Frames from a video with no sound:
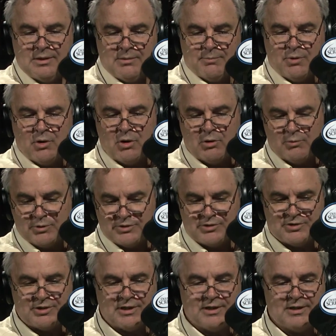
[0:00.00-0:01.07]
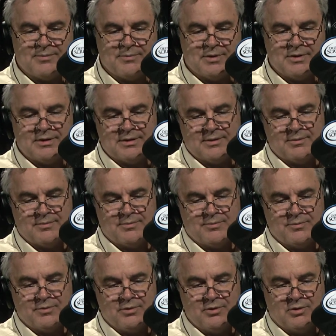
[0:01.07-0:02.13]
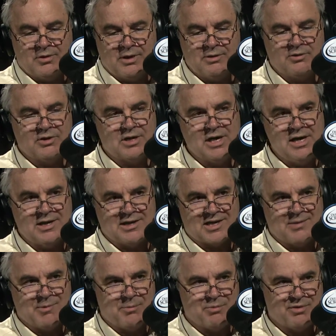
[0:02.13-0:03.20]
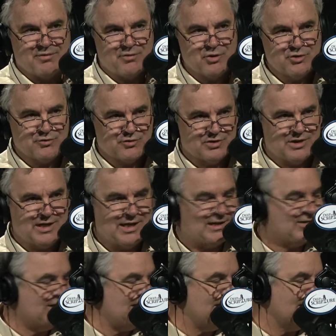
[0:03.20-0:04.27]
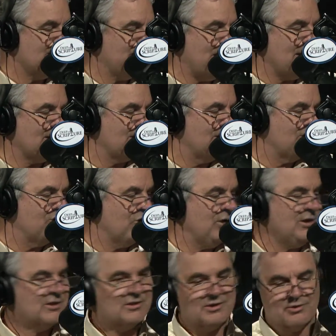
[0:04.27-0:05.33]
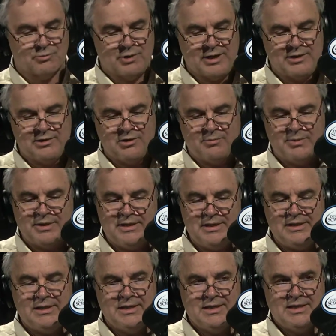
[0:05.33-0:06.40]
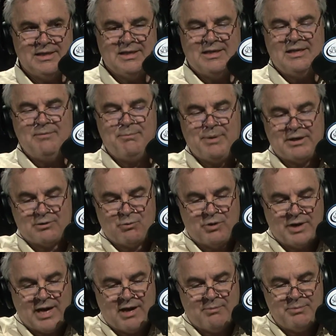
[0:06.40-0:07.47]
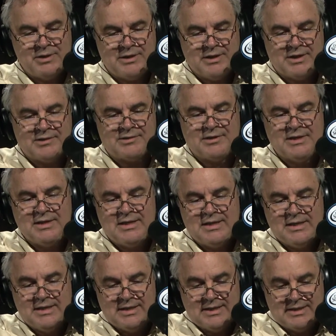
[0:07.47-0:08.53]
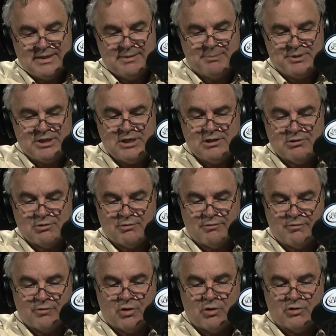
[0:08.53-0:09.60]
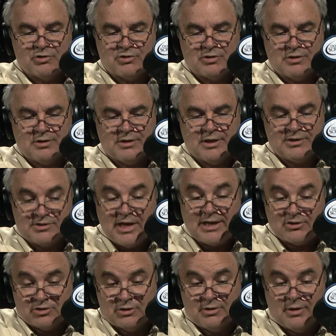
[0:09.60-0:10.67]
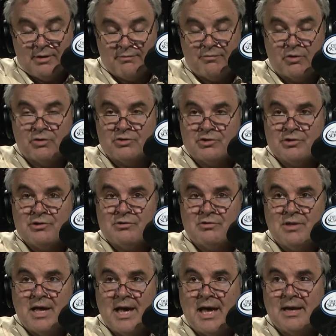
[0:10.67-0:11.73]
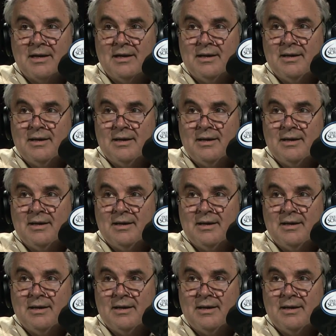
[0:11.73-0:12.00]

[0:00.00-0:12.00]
Paul was, uh, uh, you know, under the gun to come up with a verse for today because he hadn't expected to join us on the radio, but he he picked one out because a particular verse, a section of verses that